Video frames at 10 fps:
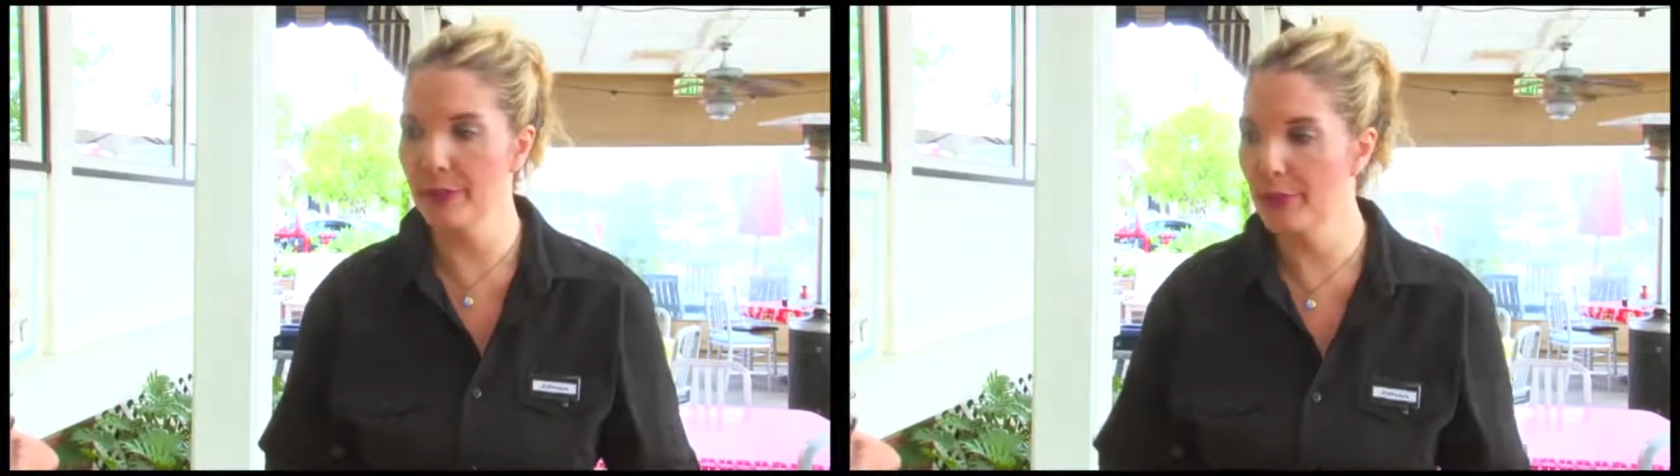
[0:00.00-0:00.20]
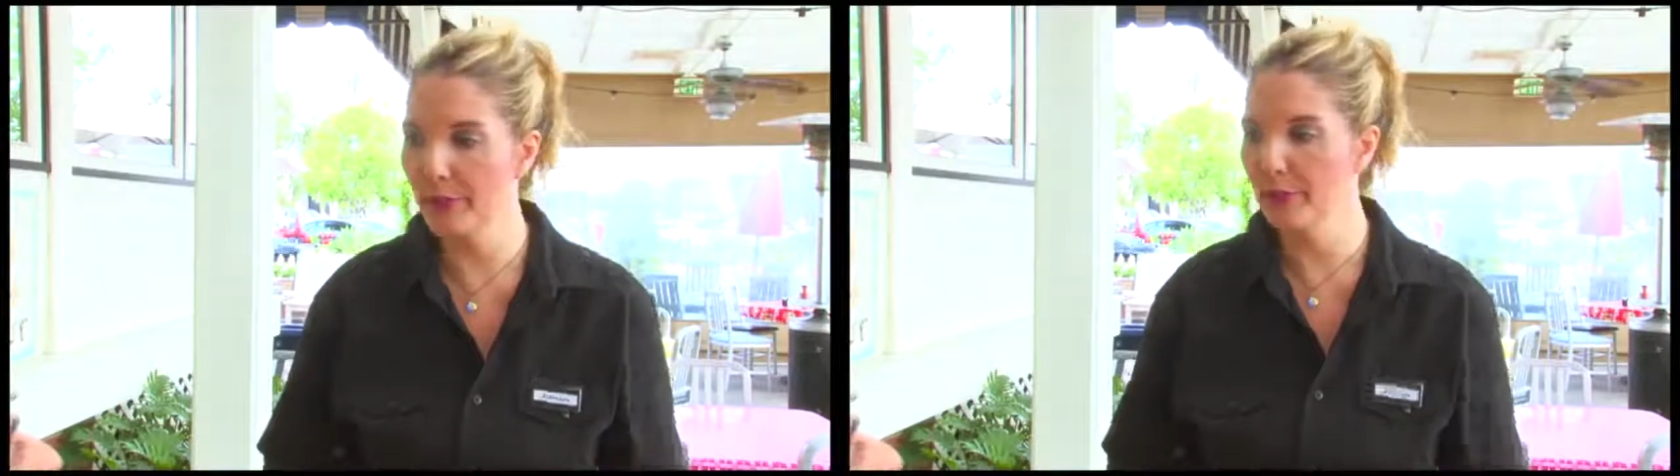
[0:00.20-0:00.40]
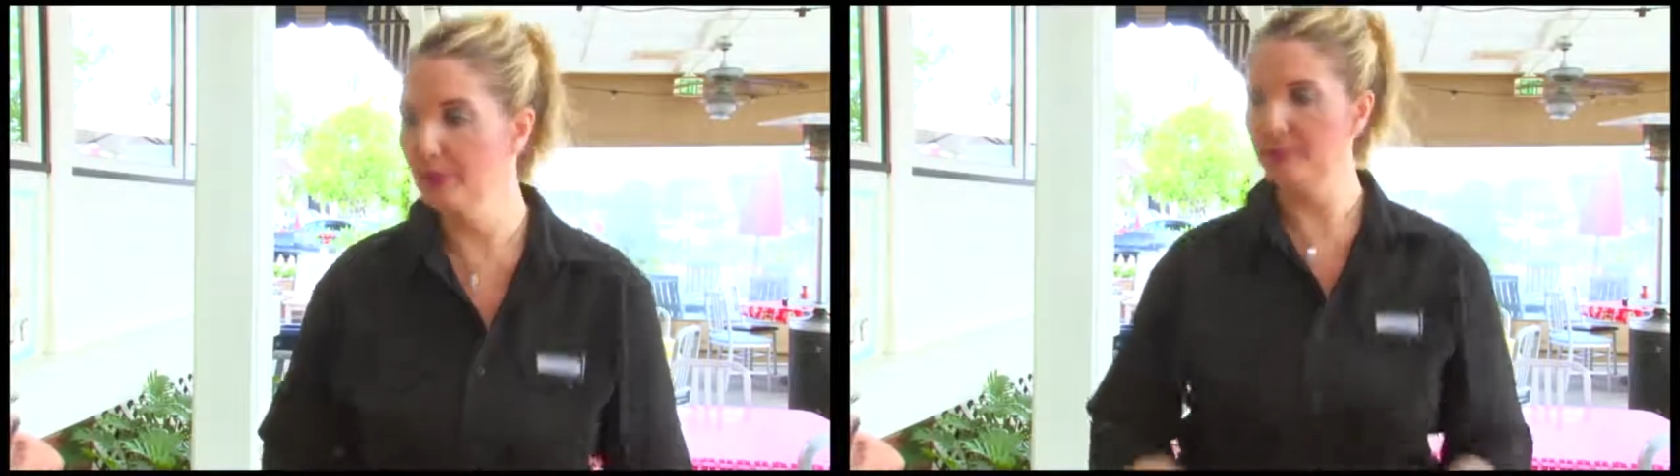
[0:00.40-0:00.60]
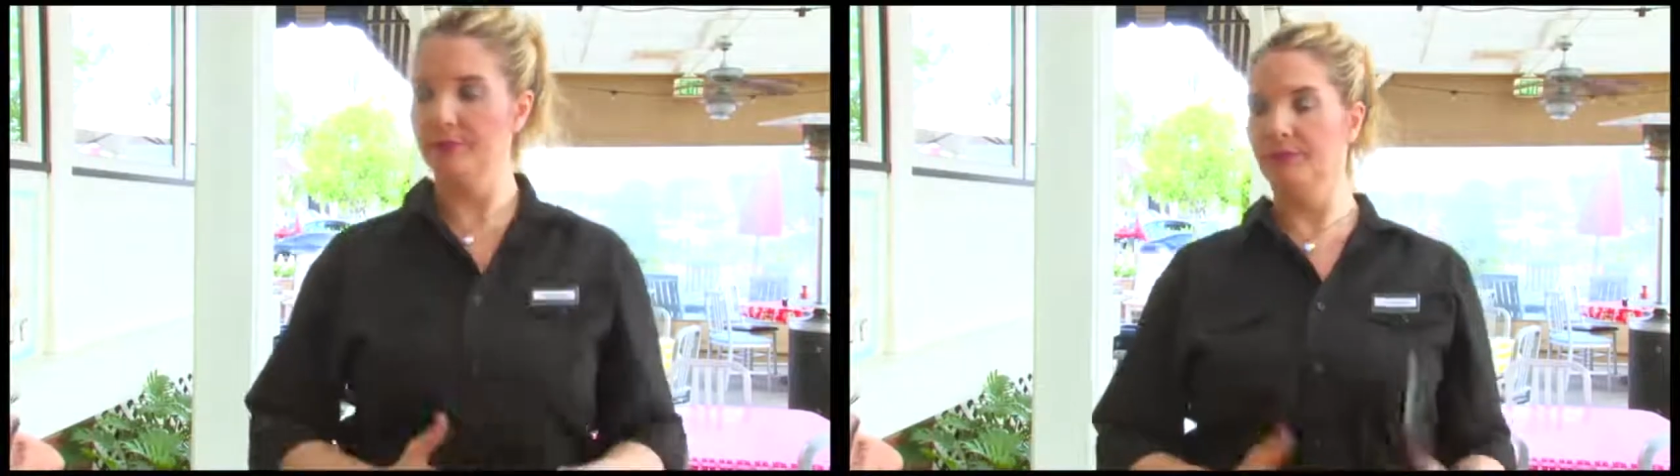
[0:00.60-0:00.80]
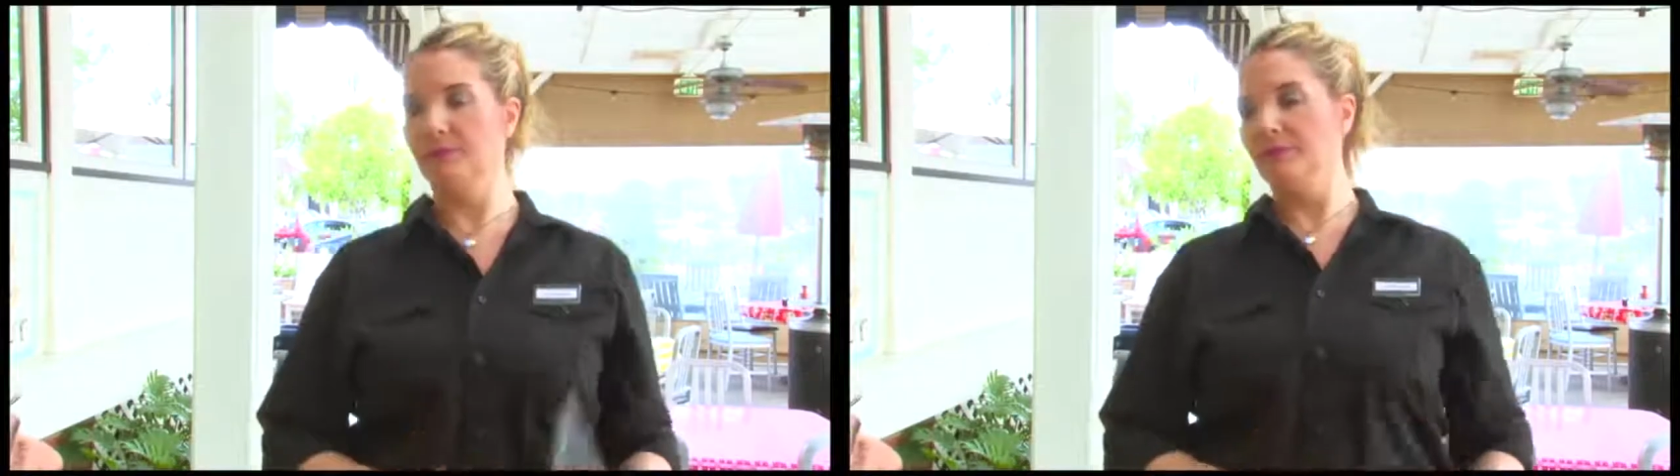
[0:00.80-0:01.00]
you.
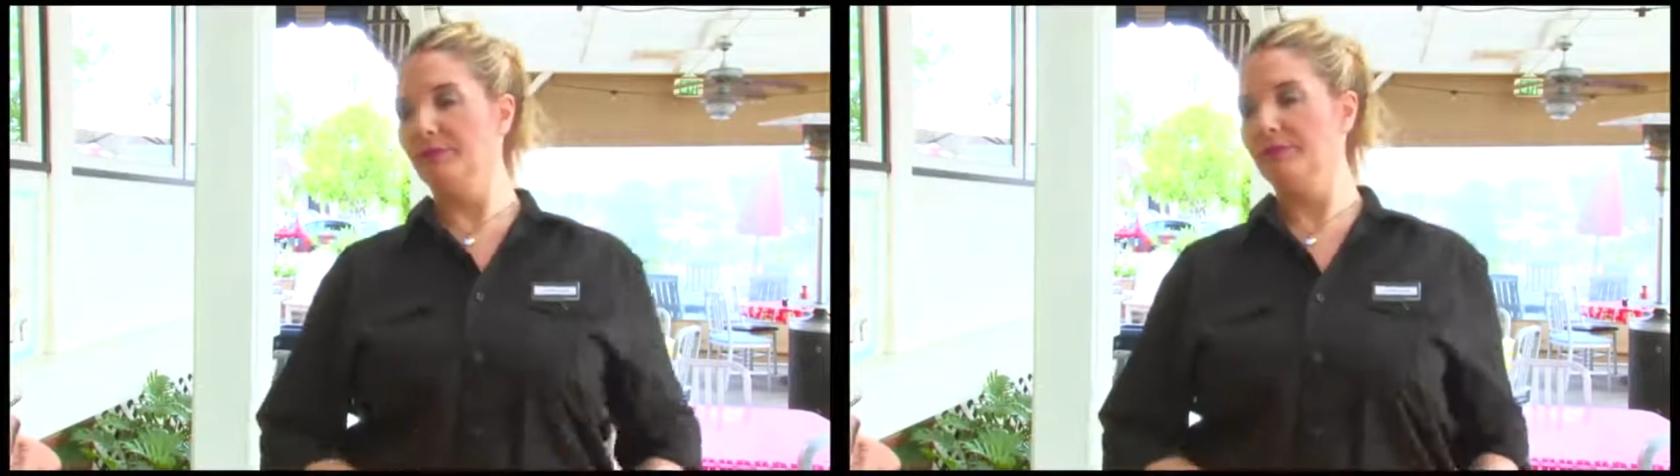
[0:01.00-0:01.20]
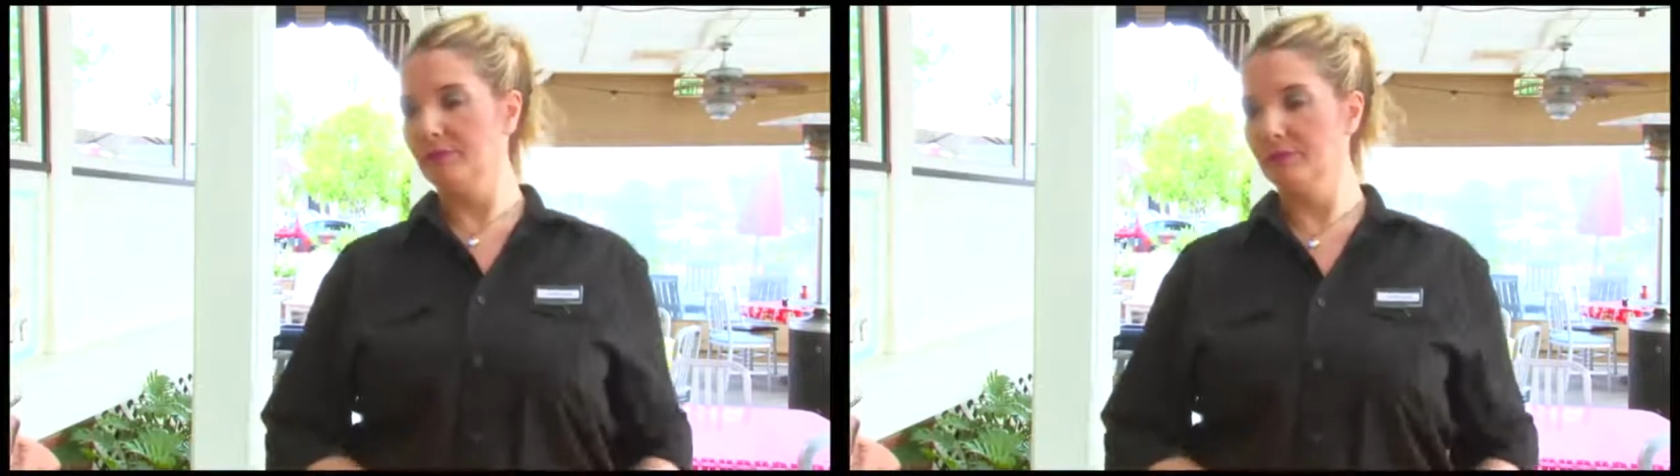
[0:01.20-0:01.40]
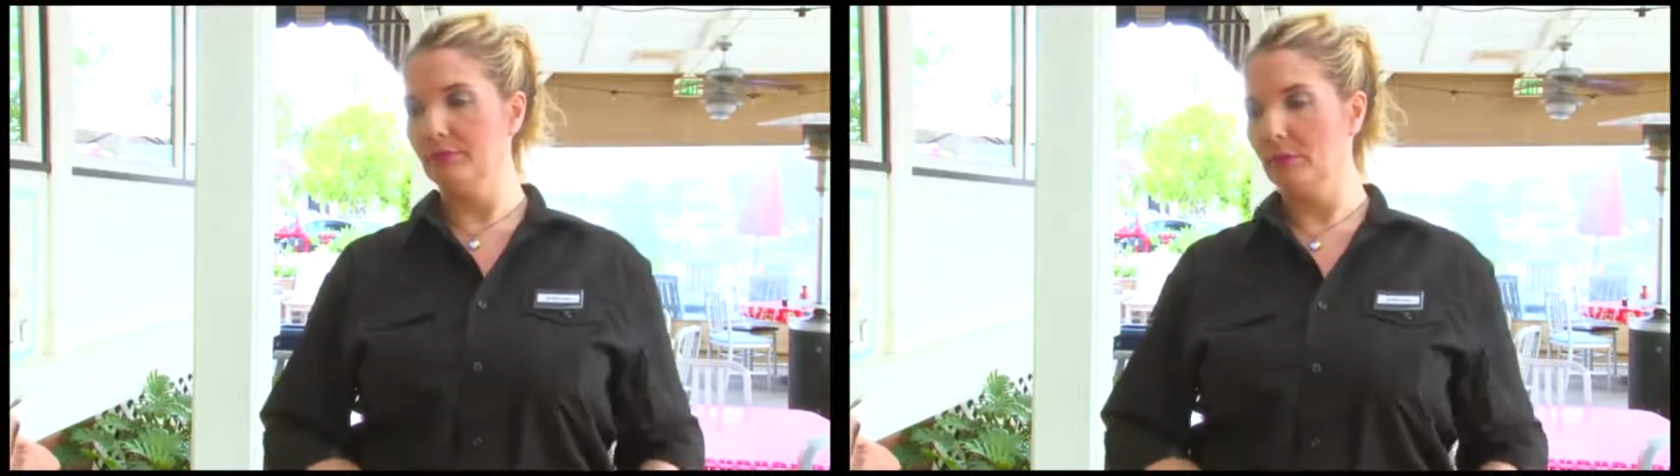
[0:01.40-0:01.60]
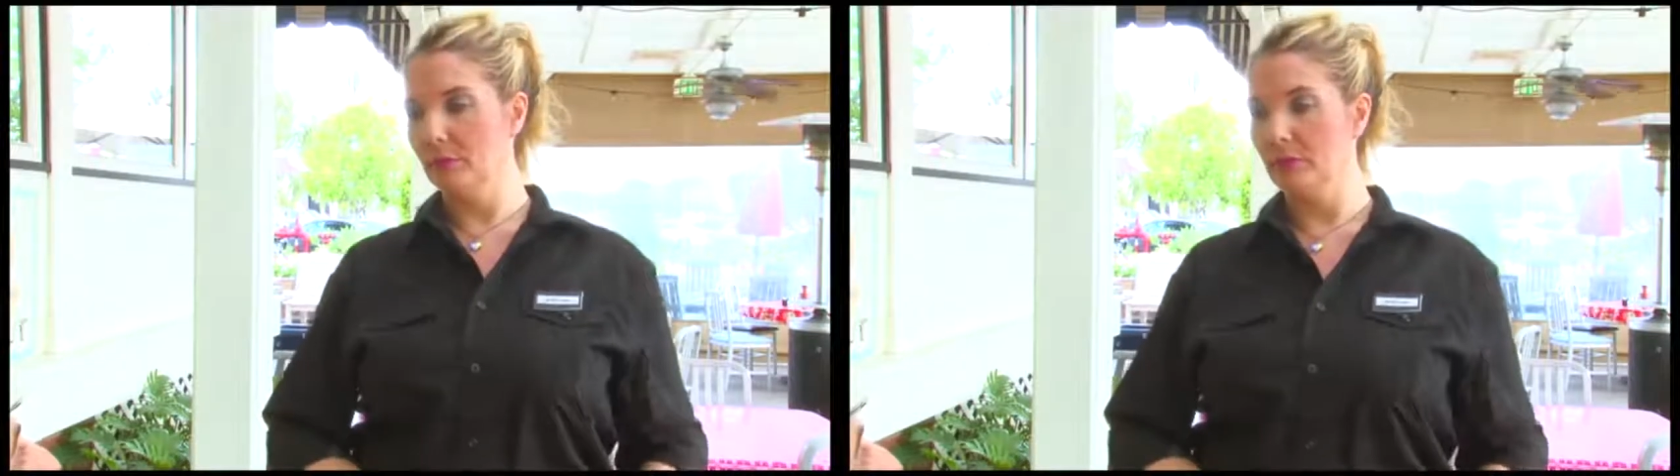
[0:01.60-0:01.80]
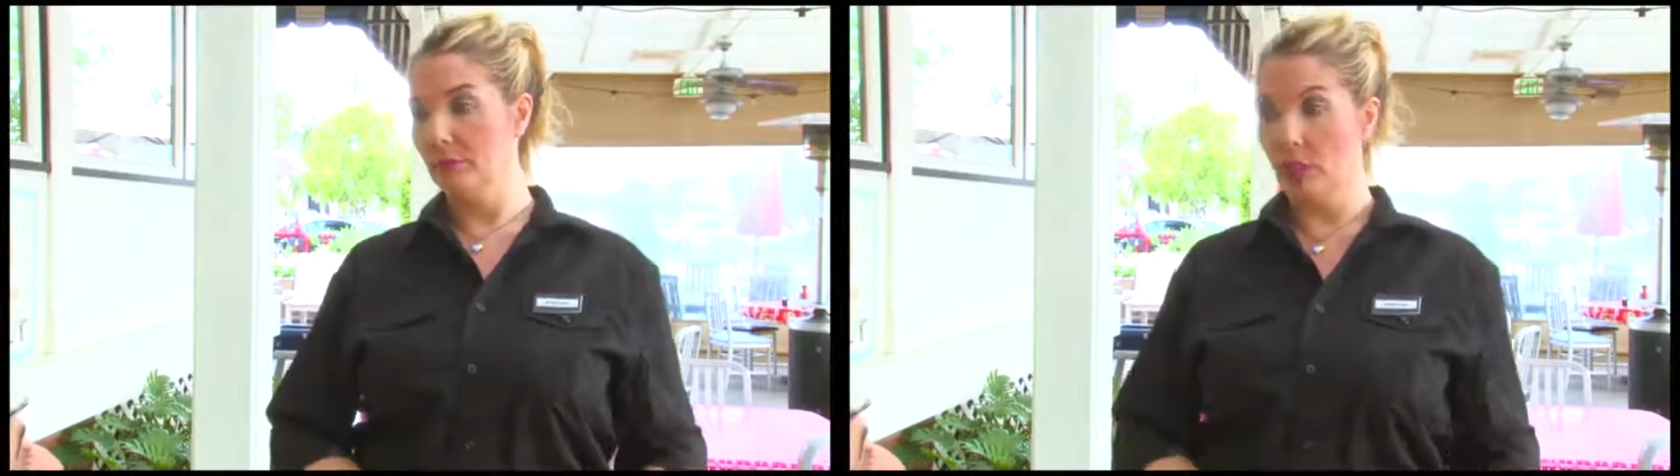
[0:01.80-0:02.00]

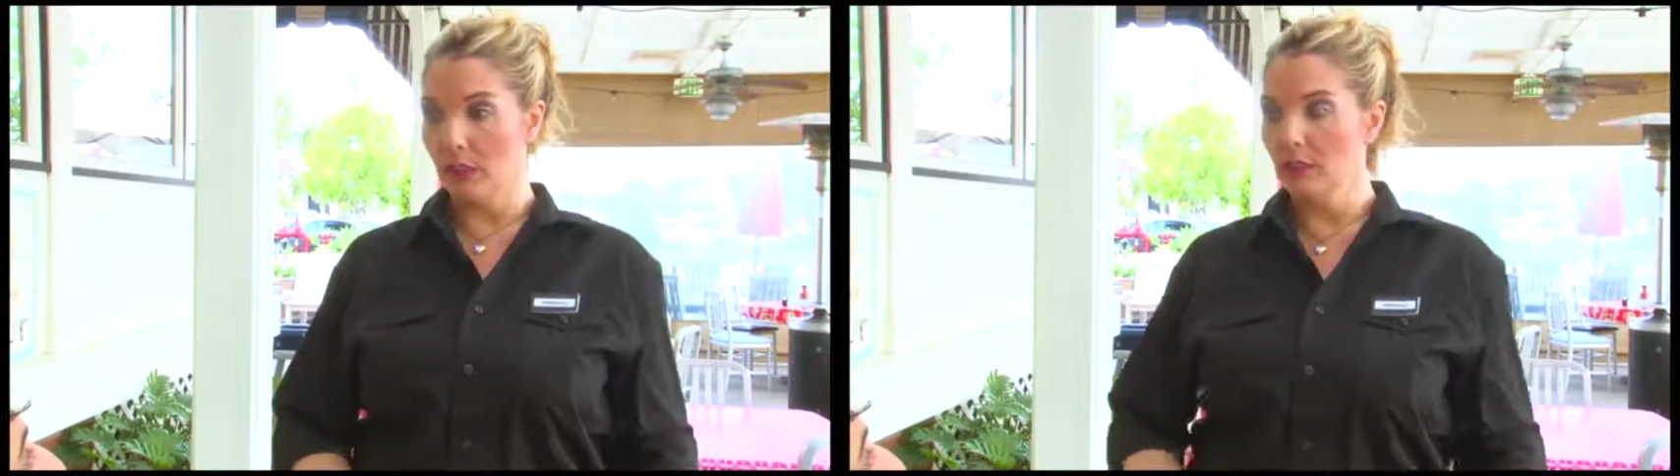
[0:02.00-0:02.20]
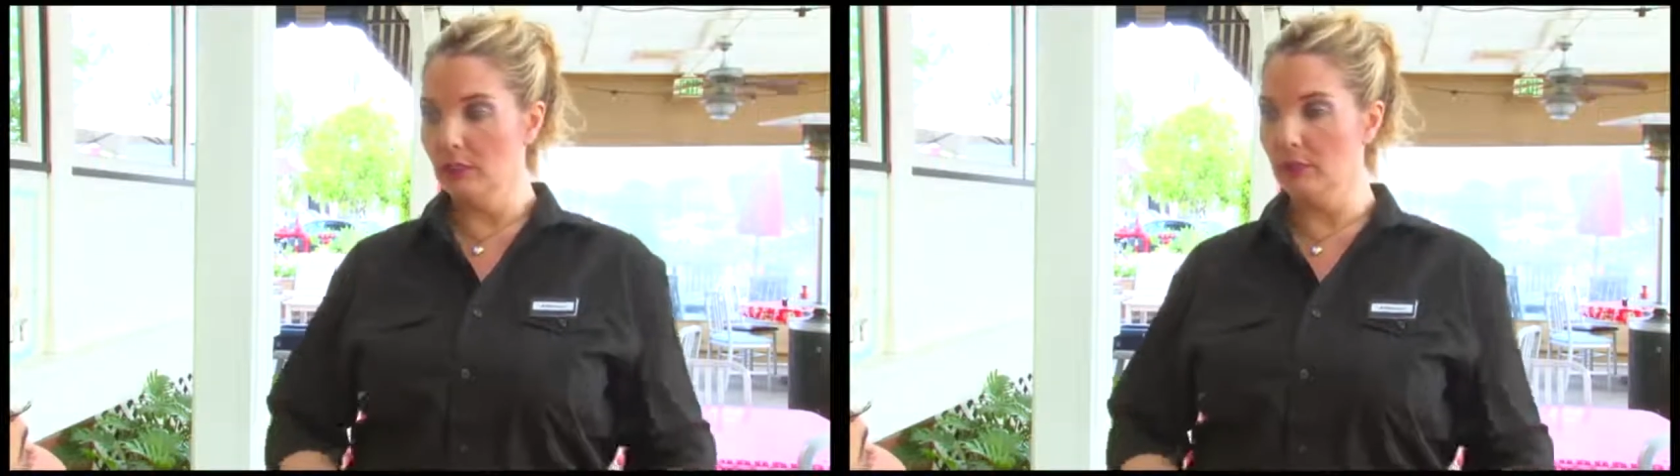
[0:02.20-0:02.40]
Well?